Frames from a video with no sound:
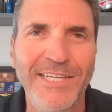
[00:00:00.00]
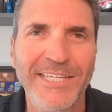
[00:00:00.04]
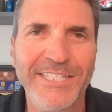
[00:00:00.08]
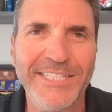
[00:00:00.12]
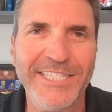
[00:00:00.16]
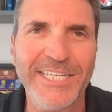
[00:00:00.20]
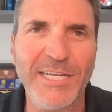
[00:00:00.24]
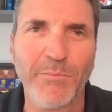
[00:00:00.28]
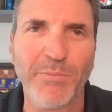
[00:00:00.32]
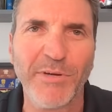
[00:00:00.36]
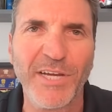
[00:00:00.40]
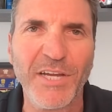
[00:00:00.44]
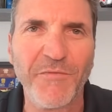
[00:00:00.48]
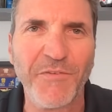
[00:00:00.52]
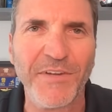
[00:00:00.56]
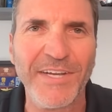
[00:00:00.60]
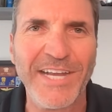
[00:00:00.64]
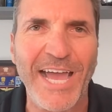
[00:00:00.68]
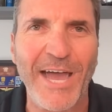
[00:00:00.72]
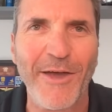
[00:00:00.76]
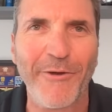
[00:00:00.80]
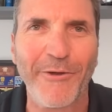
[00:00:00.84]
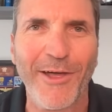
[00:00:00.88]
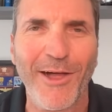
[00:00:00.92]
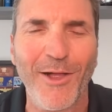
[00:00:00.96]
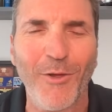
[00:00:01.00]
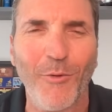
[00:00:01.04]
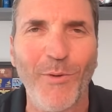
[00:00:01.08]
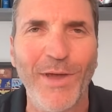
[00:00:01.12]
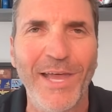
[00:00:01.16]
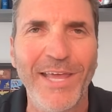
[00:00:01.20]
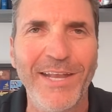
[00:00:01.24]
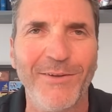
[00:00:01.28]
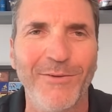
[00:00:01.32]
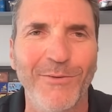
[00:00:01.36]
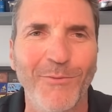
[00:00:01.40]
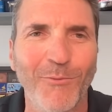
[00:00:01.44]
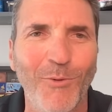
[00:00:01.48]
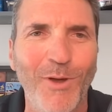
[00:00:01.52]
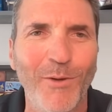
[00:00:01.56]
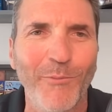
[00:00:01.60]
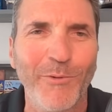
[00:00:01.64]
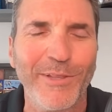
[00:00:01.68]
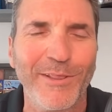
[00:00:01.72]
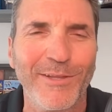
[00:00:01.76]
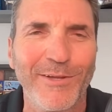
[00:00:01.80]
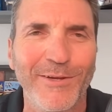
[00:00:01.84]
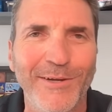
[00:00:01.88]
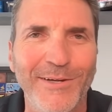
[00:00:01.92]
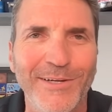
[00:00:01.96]
debriefing how it all went and what
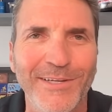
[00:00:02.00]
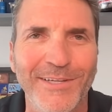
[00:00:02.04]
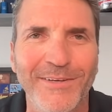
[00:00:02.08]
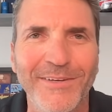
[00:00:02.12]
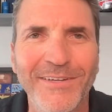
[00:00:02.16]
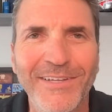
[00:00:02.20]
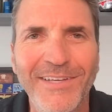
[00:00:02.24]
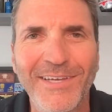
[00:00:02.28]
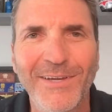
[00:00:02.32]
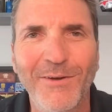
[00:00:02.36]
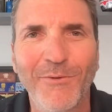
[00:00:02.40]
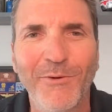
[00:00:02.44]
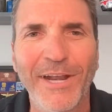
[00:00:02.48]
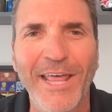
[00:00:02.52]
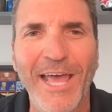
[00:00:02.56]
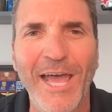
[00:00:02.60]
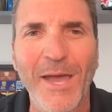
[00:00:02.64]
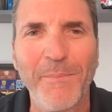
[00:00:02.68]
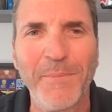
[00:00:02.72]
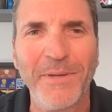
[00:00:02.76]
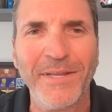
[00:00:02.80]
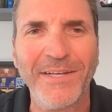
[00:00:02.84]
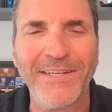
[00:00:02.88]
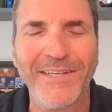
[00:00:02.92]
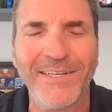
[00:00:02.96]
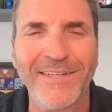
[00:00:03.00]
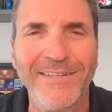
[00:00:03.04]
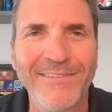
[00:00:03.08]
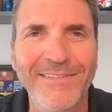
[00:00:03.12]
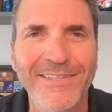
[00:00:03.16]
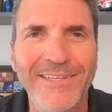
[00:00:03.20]
we learned and what happened. And